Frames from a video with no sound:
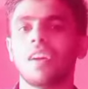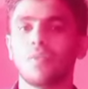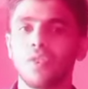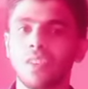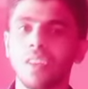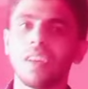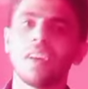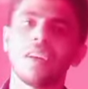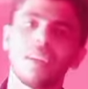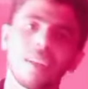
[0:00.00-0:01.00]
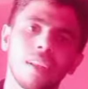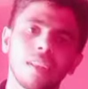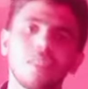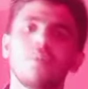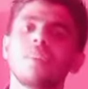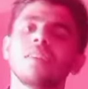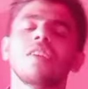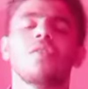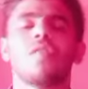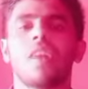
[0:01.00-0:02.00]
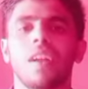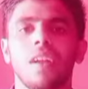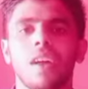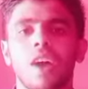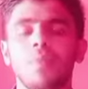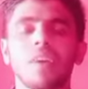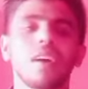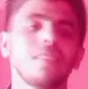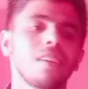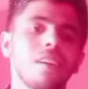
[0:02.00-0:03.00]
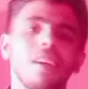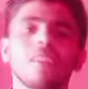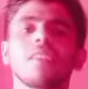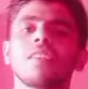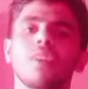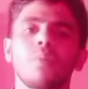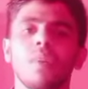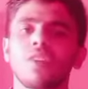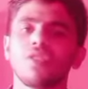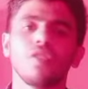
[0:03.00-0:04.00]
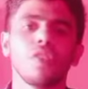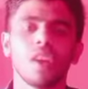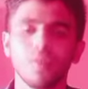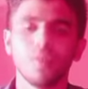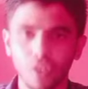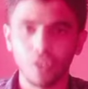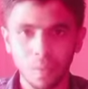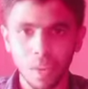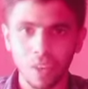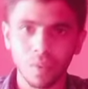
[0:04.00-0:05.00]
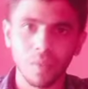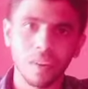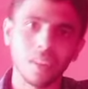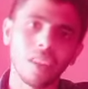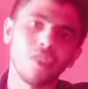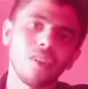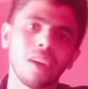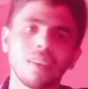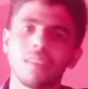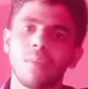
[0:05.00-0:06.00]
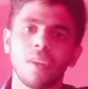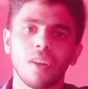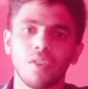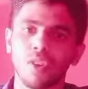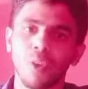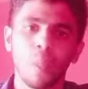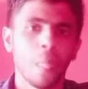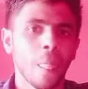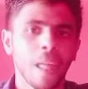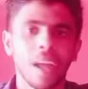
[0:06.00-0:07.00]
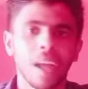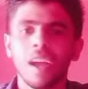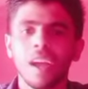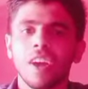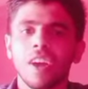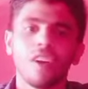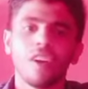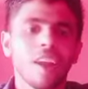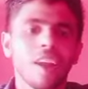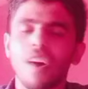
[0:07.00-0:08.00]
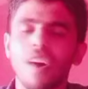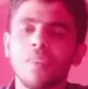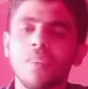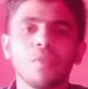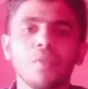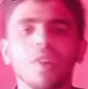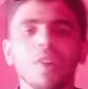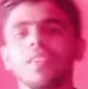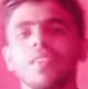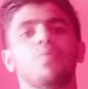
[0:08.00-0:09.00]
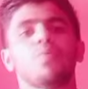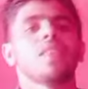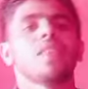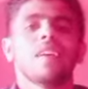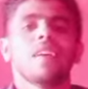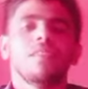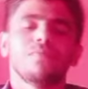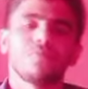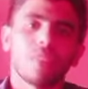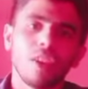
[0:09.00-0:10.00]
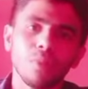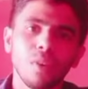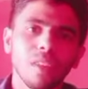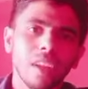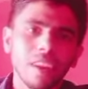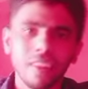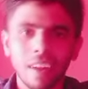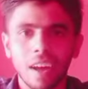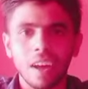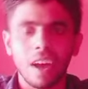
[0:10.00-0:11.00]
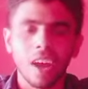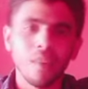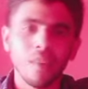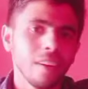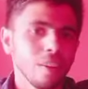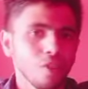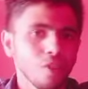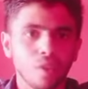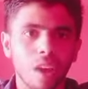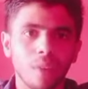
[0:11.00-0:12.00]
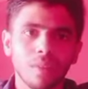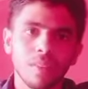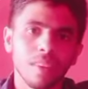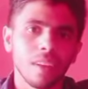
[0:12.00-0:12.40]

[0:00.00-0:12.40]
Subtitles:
what is the words are different and we consider it's the same word. So if you know the meaning of the word, then you easily made out. Okay, now if I'm talking about the spotting the error, I divide it into two types.